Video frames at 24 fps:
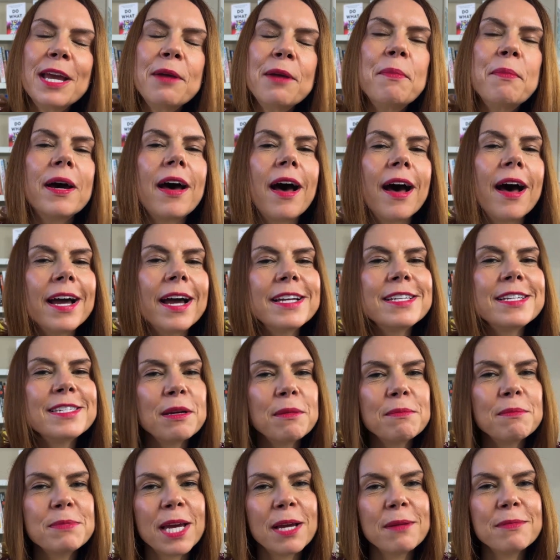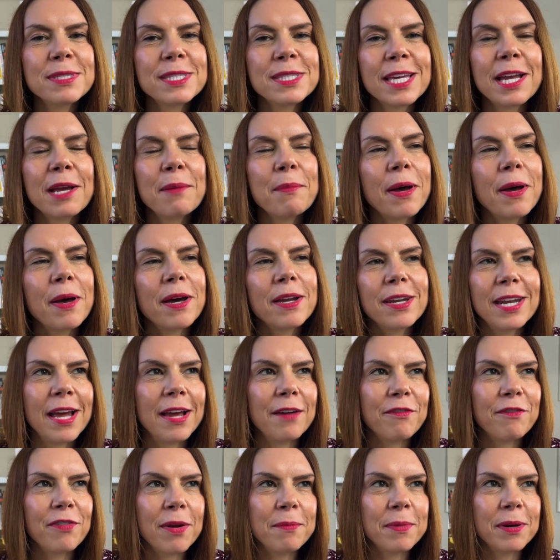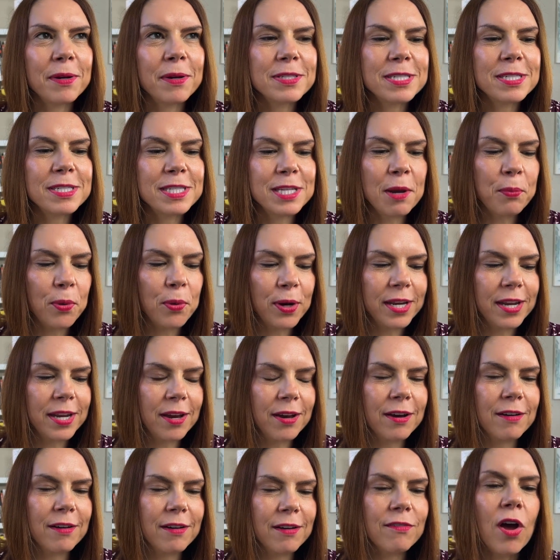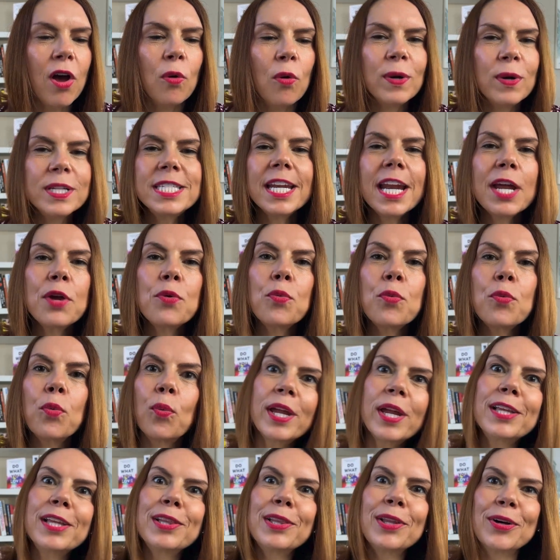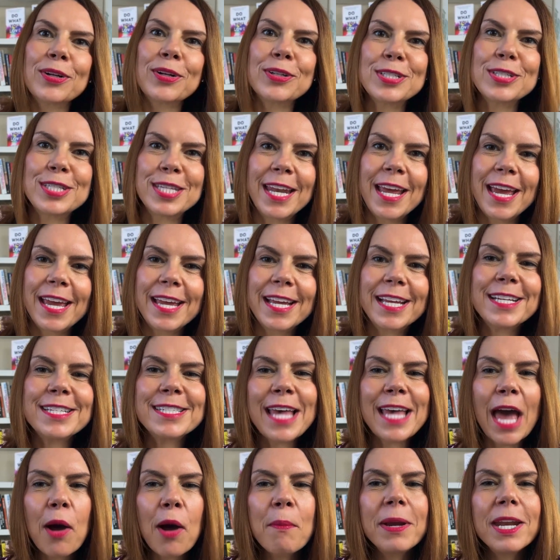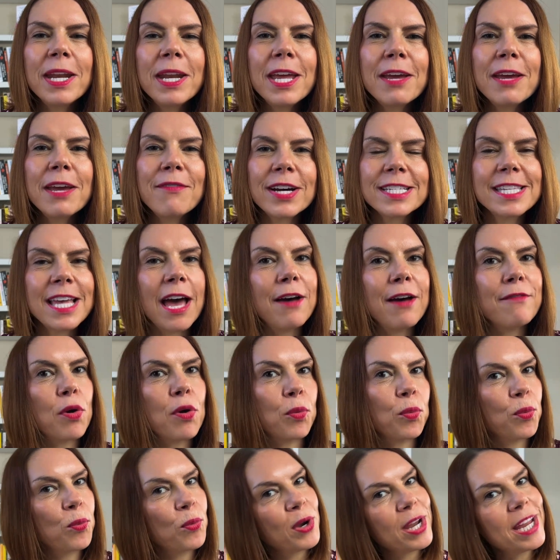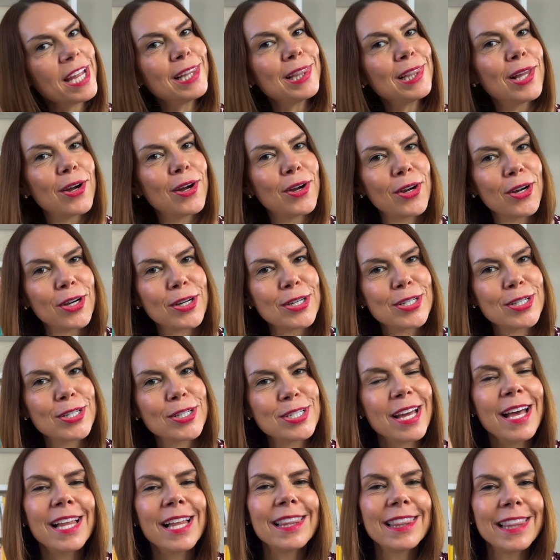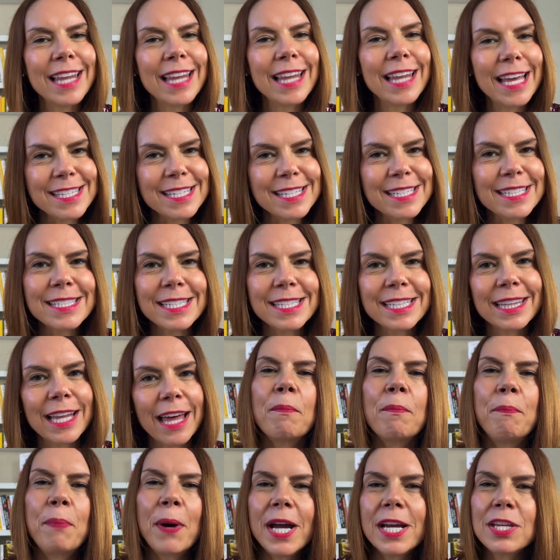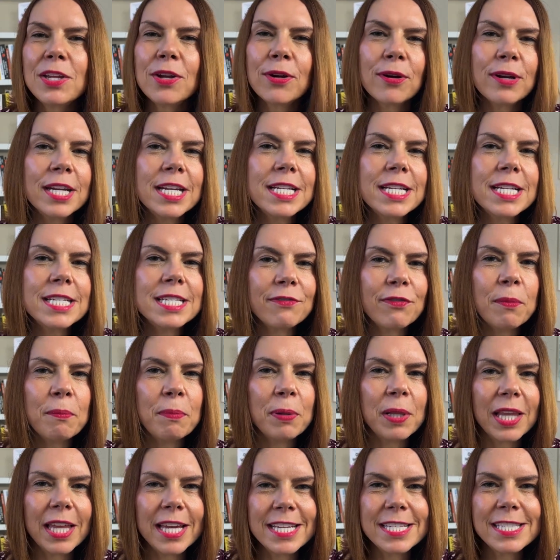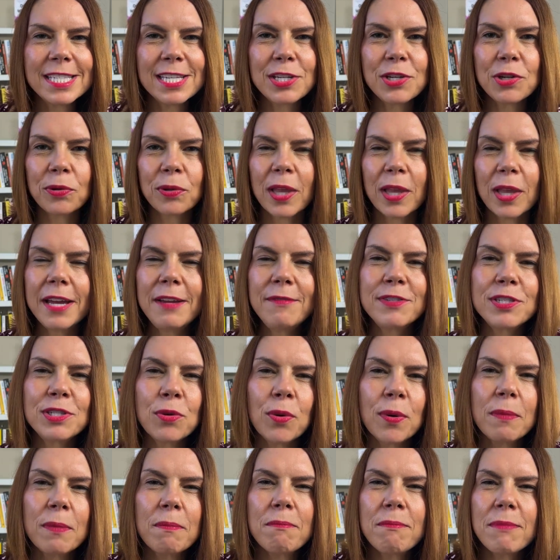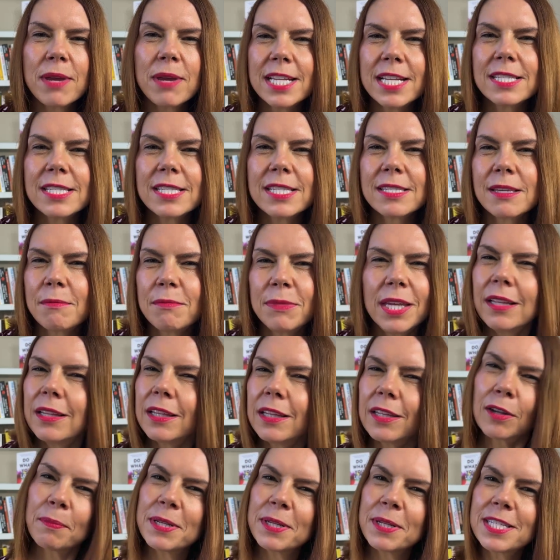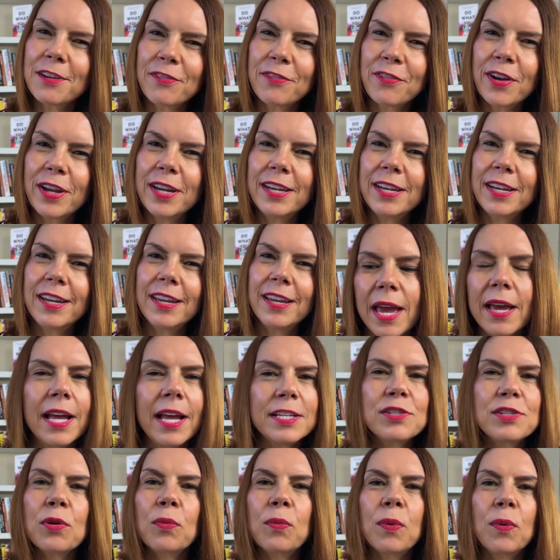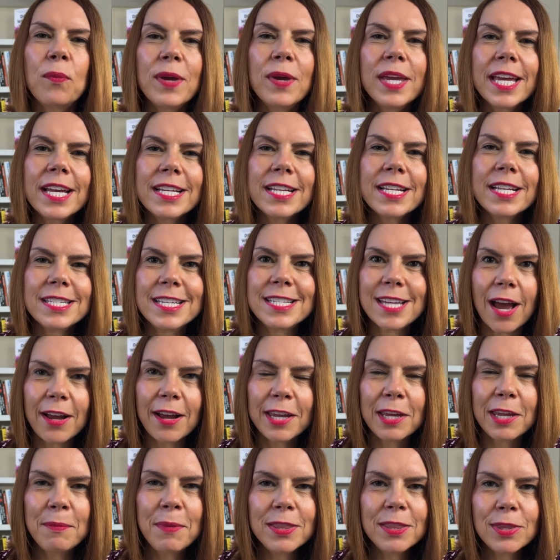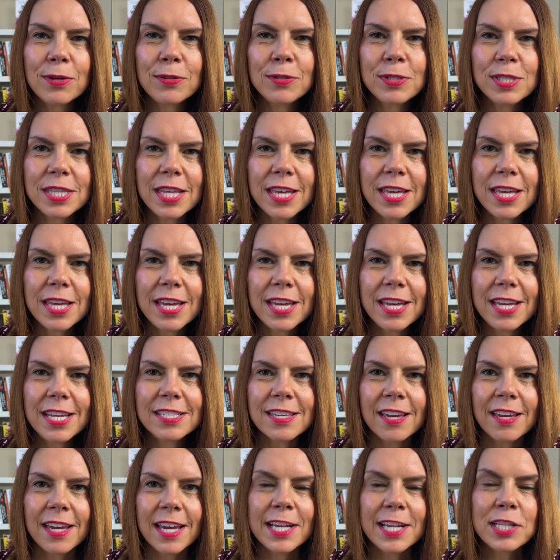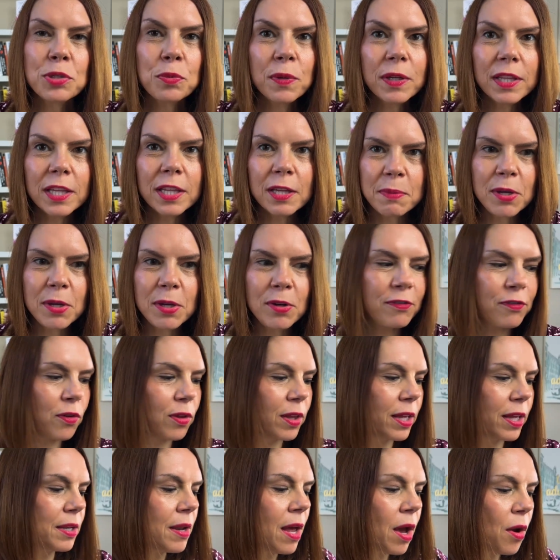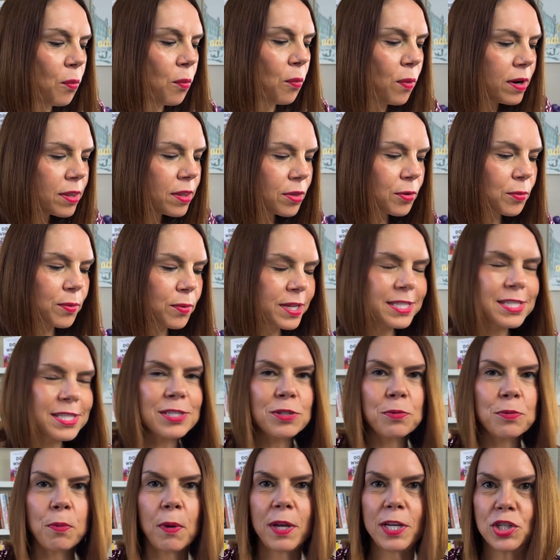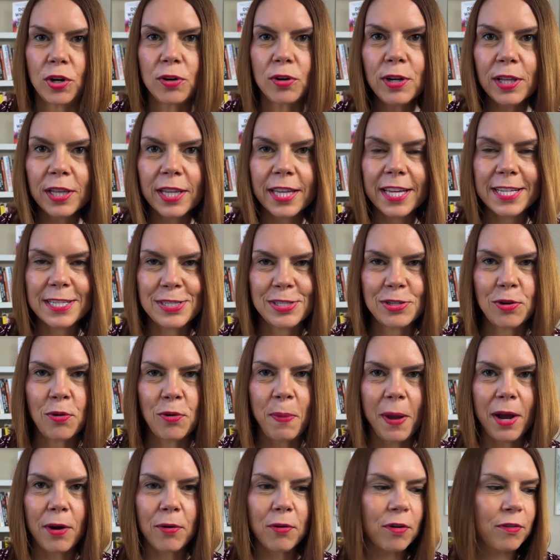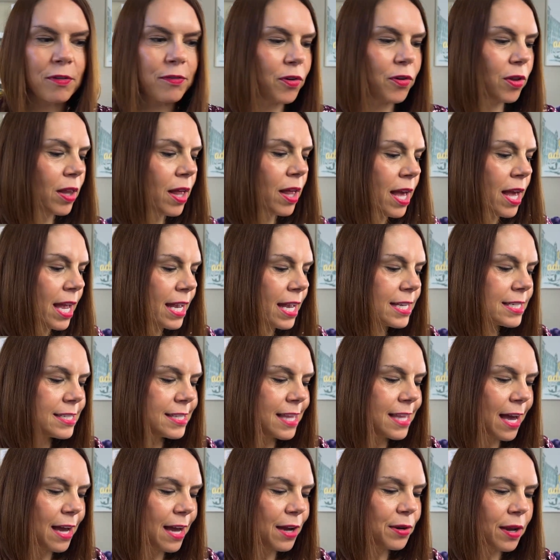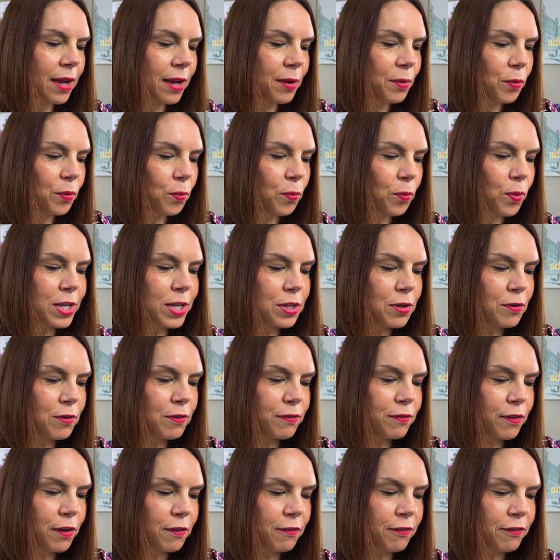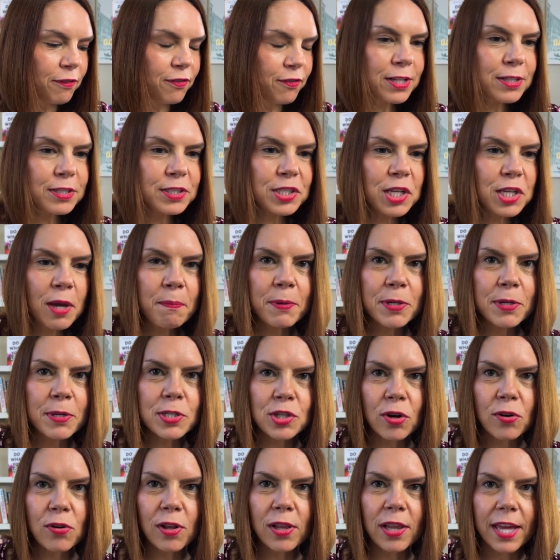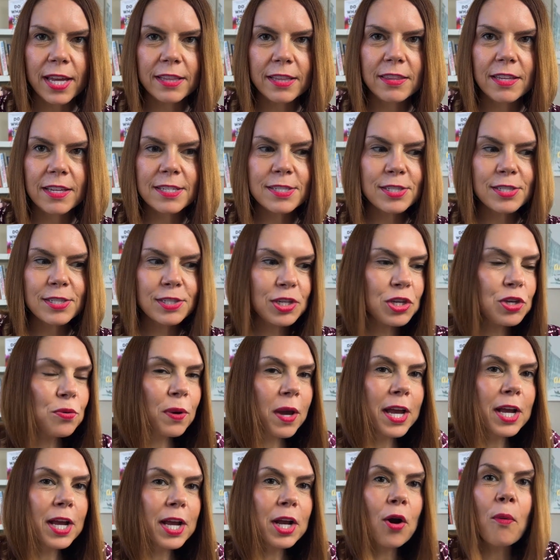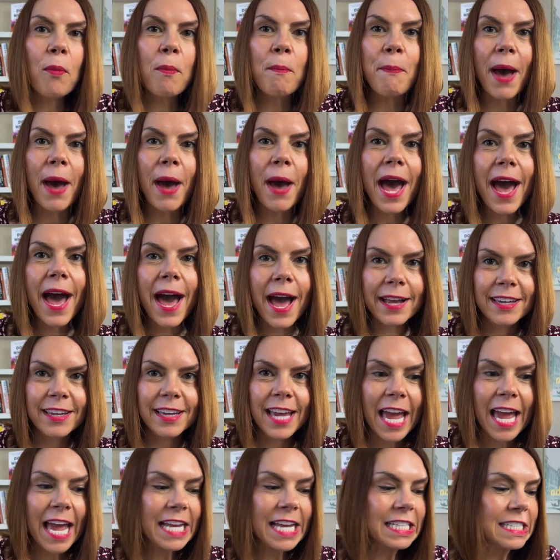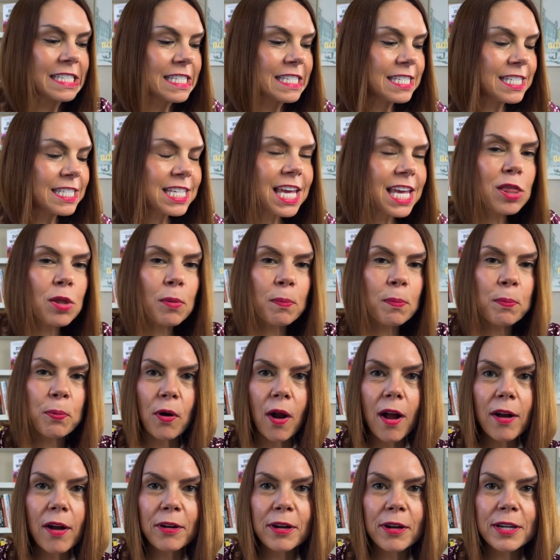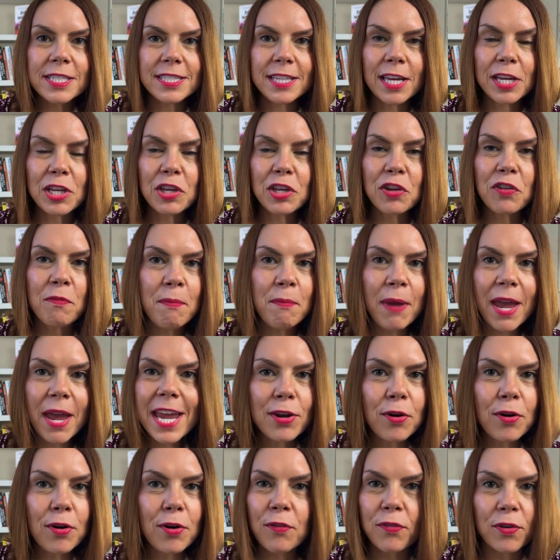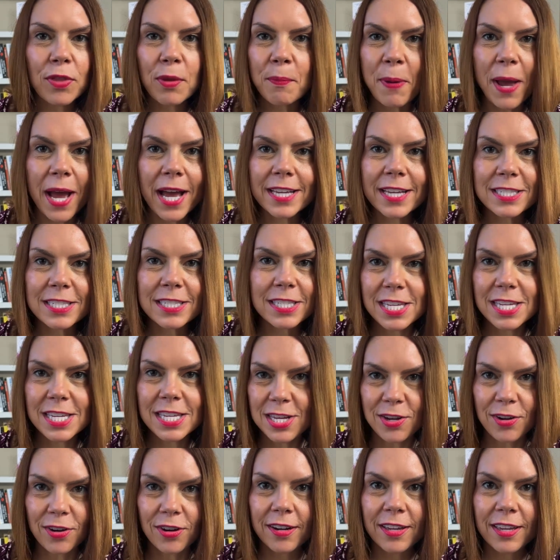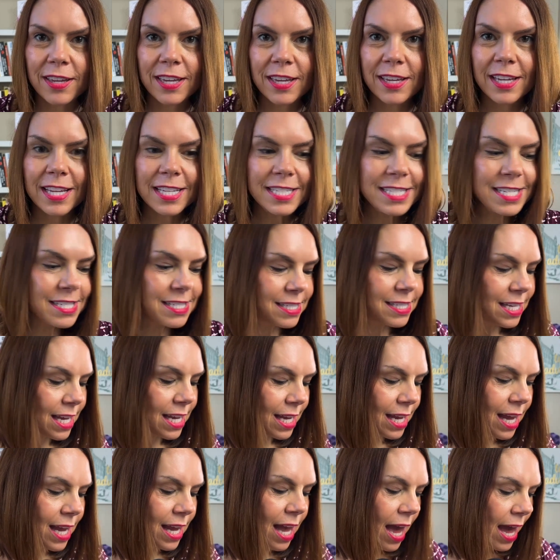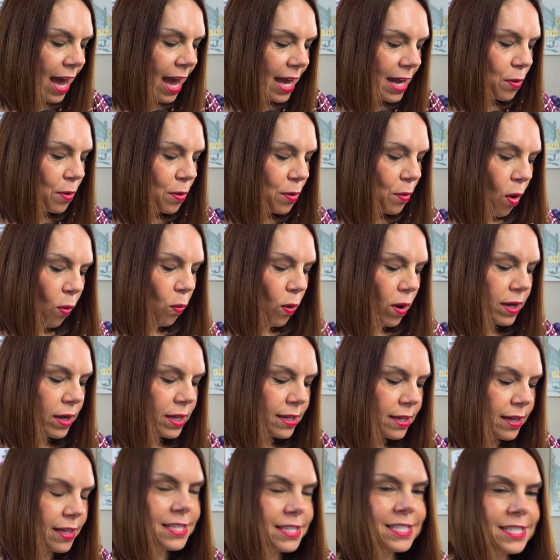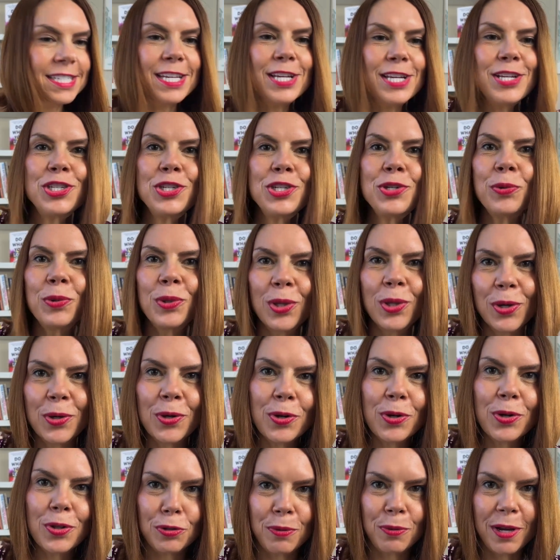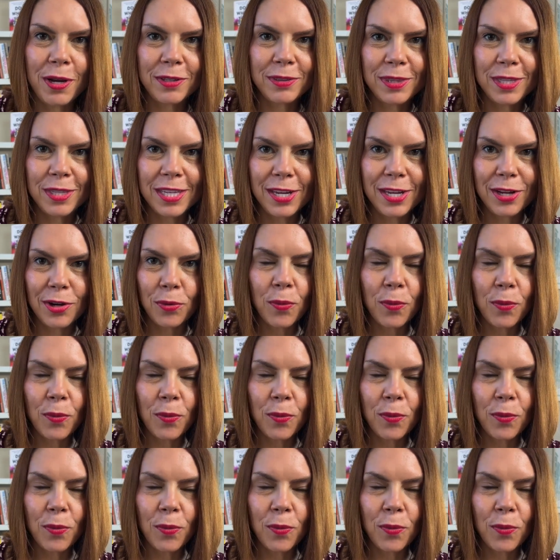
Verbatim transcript: But I sometimes think about it uh, from a standpoint of what did I relearn today? Because how many of us have relearned lessons in life, but you're in a different place in your life. So it means something a little bit different. And so when we get to document those things, it's really beautiful. And one of the reasons why journaling is so powerful is that when you've filled up a journal like this, you can go back and see the progress that you've made over the past year to see, hey, what did you learn throughout the year?